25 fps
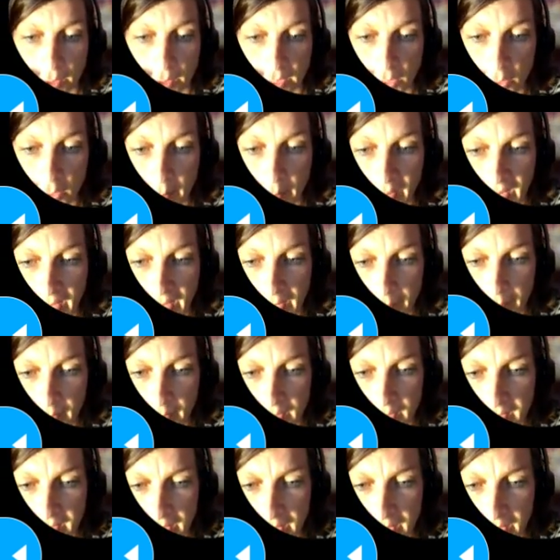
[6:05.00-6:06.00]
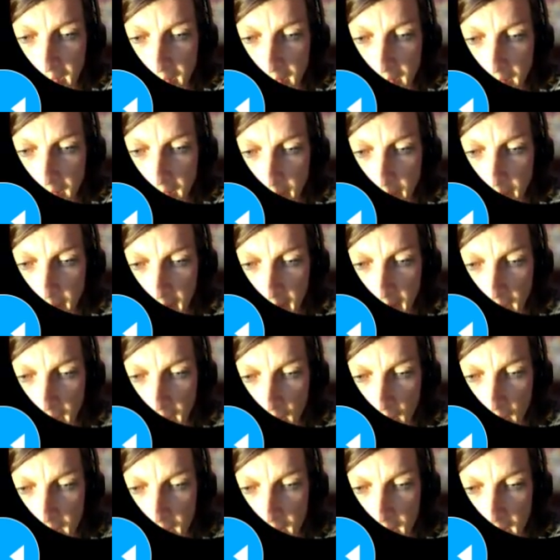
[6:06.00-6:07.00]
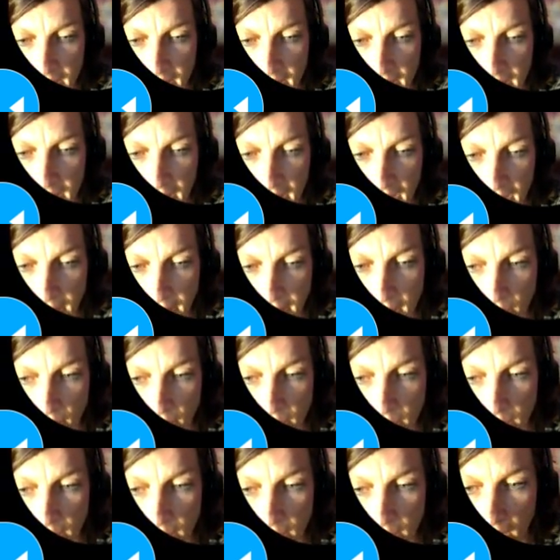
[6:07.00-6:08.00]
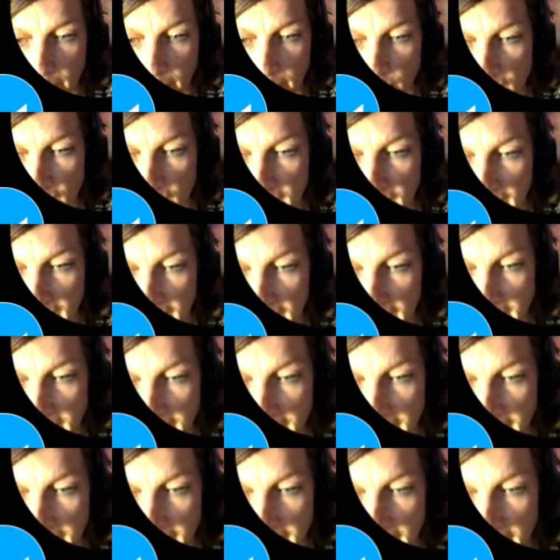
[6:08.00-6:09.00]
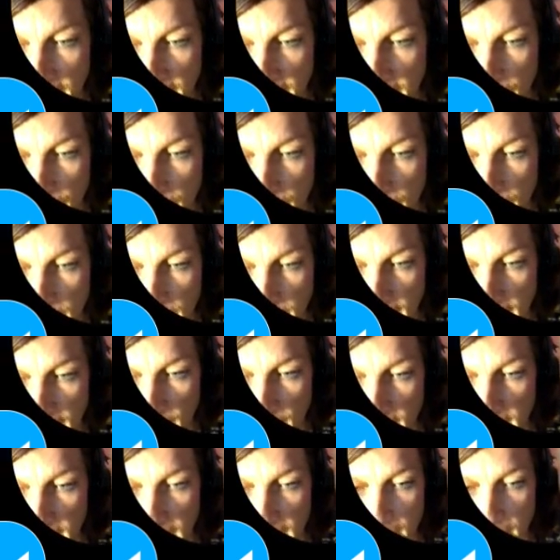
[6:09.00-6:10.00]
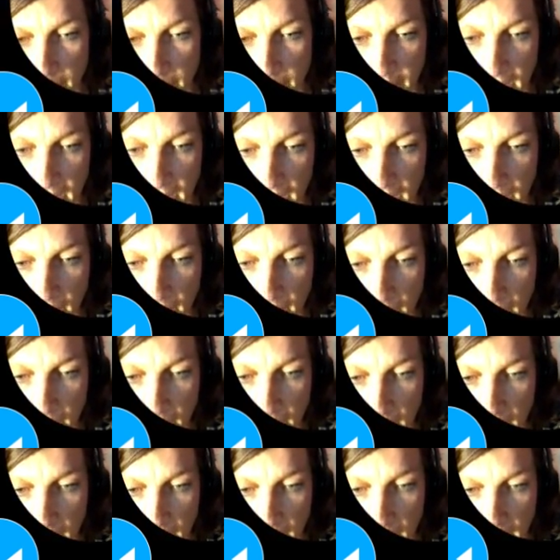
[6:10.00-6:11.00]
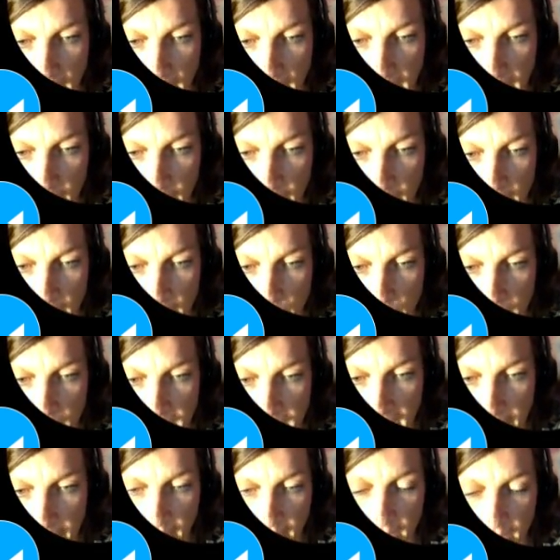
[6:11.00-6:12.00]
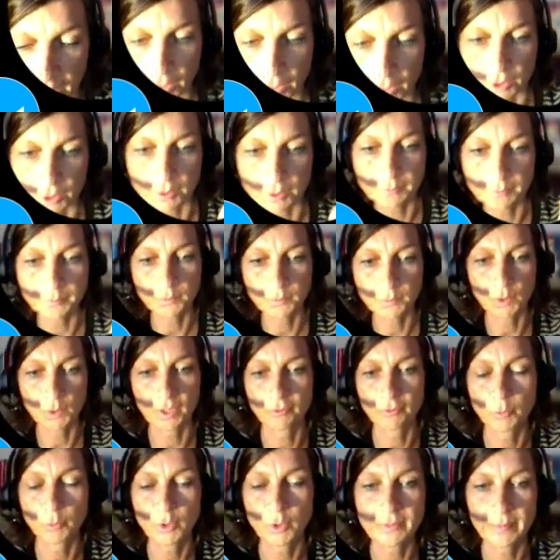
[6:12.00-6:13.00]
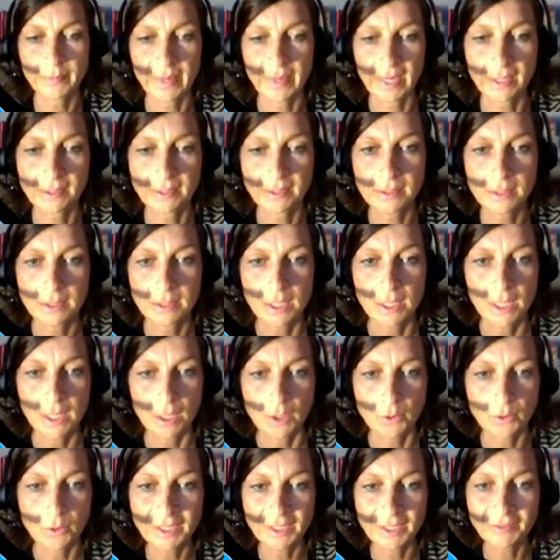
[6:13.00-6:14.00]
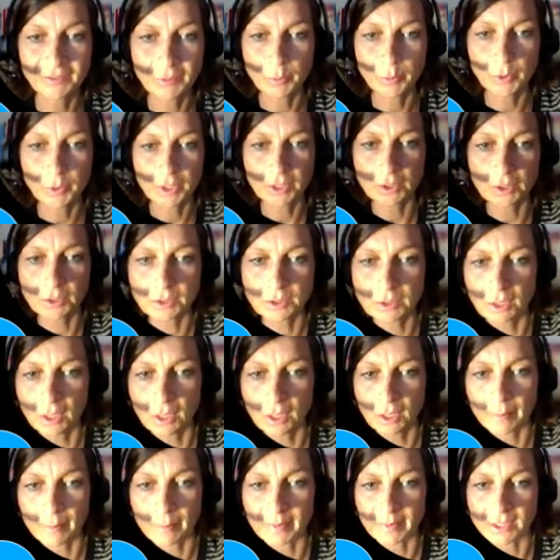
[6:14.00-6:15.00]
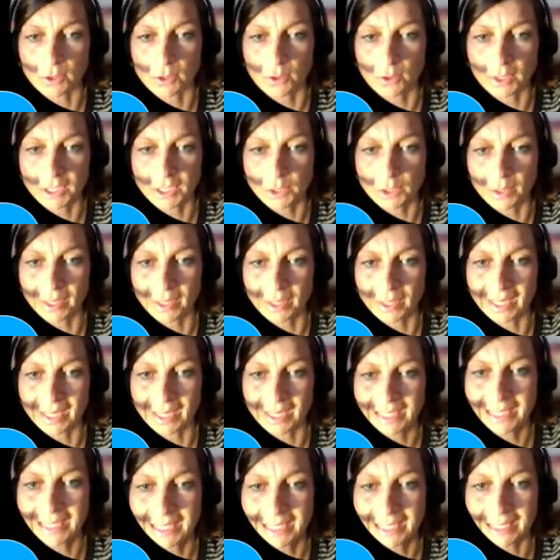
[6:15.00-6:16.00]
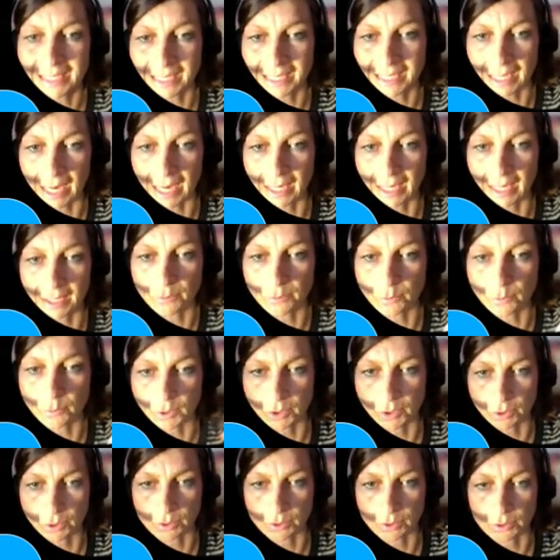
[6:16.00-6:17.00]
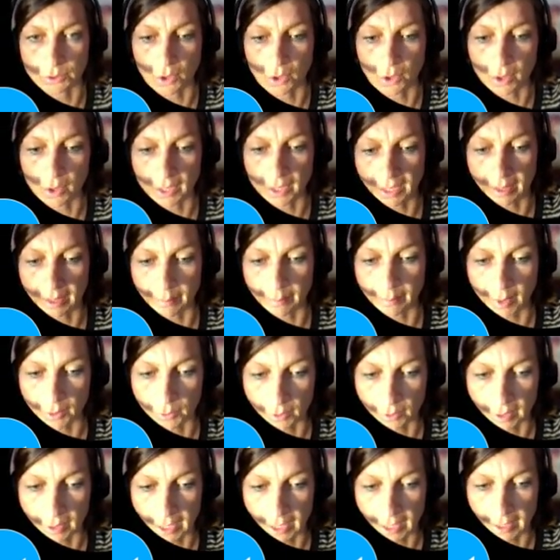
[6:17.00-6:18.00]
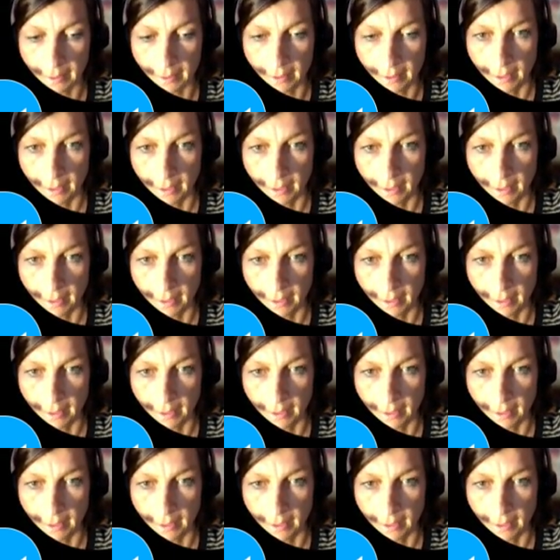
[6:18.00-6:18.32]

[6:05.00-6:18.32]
The domain, I'm going to state the domain once again on top, just like I did here. That was the domain. And I'm going to do the same here to have more space. You can even put it on top as long as you indicate what you're talking about, okay?